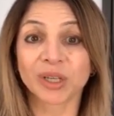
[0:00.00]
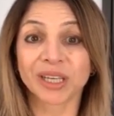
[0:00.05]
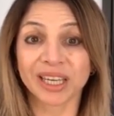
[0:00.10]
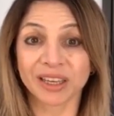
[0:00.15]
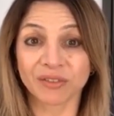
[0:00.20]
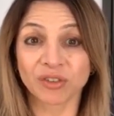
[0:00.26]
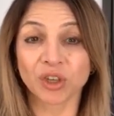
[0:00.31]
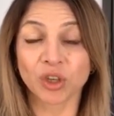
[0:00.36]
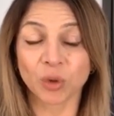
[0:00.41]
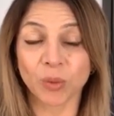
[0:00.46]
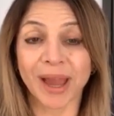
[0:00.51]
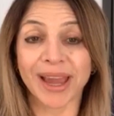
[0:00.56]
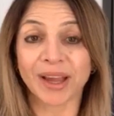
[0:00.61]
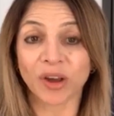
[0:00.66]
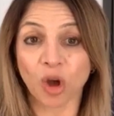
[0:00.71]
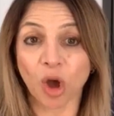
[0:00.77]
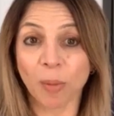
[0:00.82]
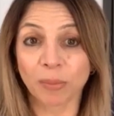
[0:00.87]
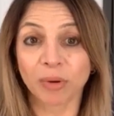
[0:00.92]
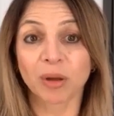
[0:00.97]
give you a
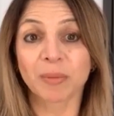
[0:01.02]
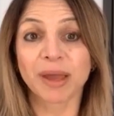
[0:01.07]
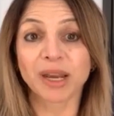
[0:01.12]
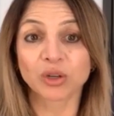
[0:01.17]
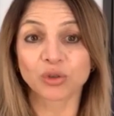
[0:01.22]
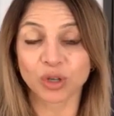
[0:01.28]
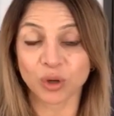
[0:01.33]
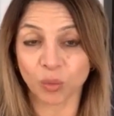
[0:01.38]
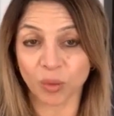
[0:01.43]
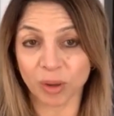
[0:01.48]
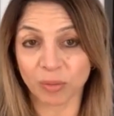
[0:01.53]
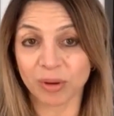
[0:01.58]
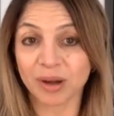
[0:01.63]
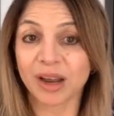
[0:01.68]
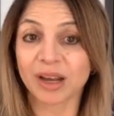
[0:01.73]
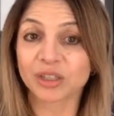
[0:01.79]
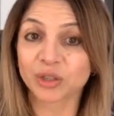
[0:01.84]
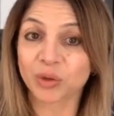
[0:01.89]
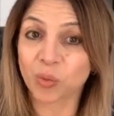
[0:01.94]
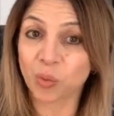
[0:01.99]
complimentary webinar
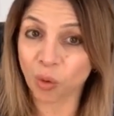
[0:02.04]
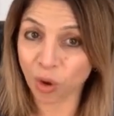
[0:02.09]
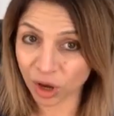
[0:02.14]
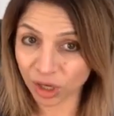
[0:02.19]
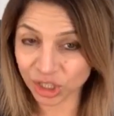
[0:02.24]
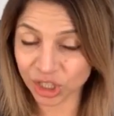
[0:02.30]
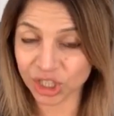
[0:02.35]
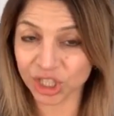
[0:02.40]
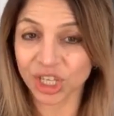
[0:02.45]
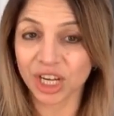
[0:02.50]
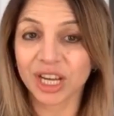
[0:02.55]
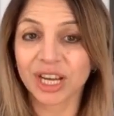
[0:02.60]
to watch,